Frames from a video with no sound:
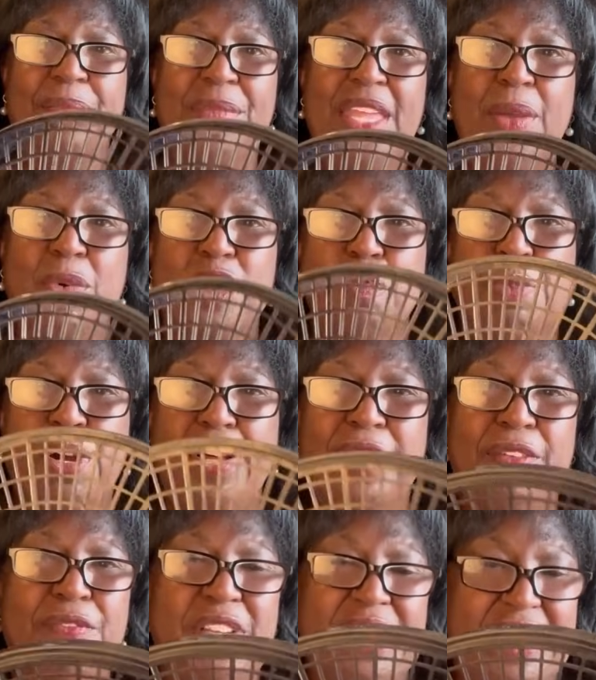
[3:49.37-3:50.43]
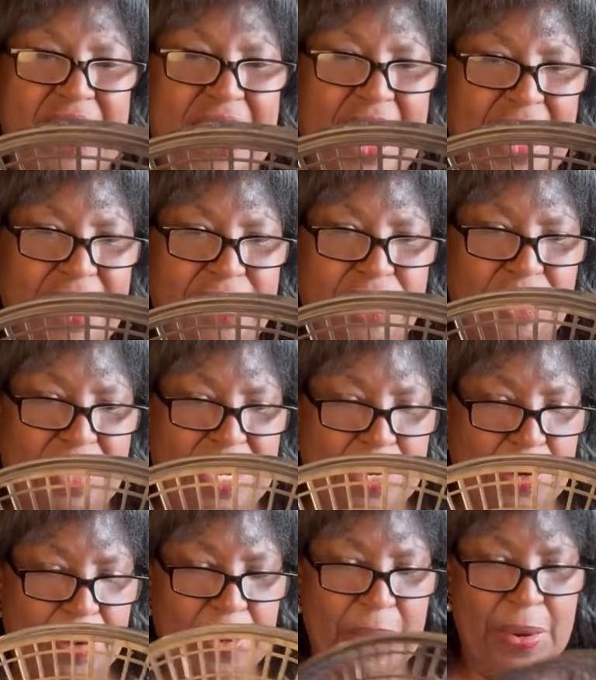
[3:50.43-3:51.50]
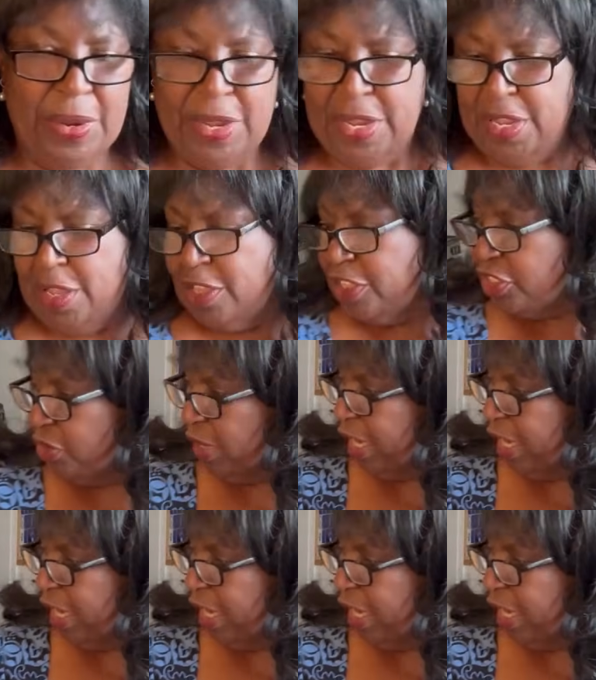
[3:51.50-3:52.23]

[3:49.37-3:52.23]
it was part of a dehydrator. So